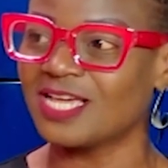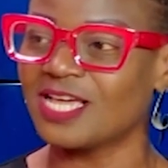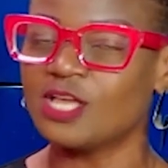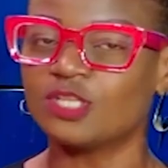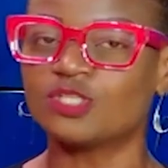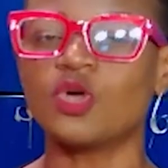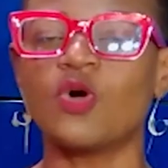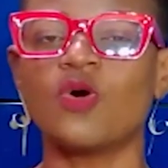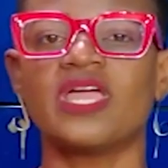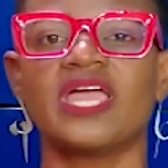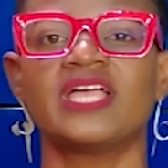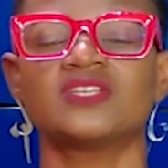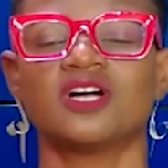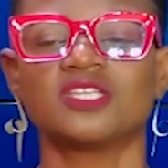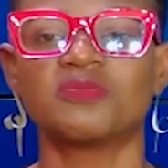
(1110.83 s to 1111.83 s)
So
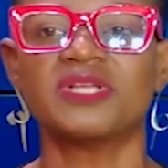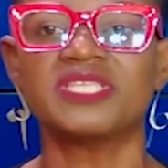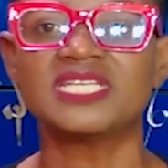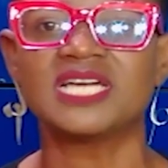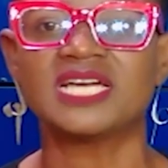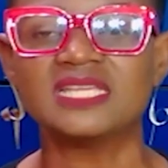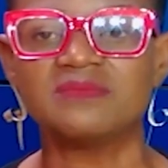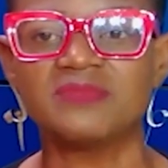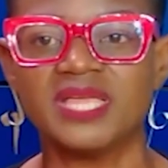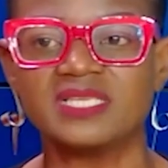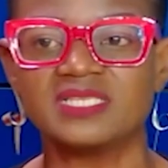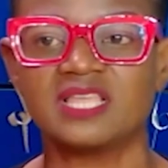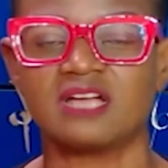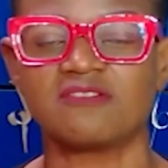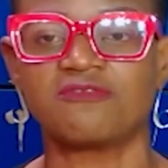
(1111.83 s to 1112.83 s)
it automatically means
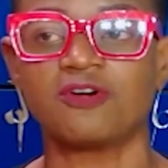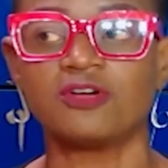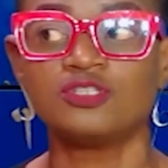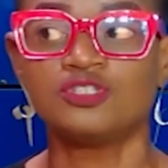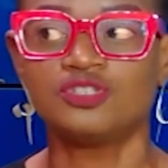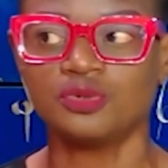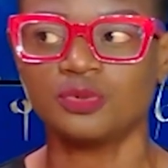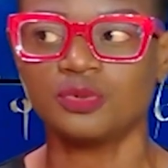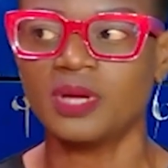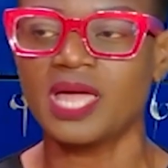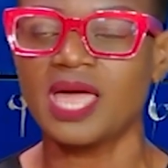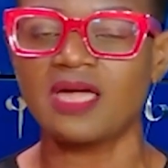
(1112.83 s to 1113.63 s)
that for you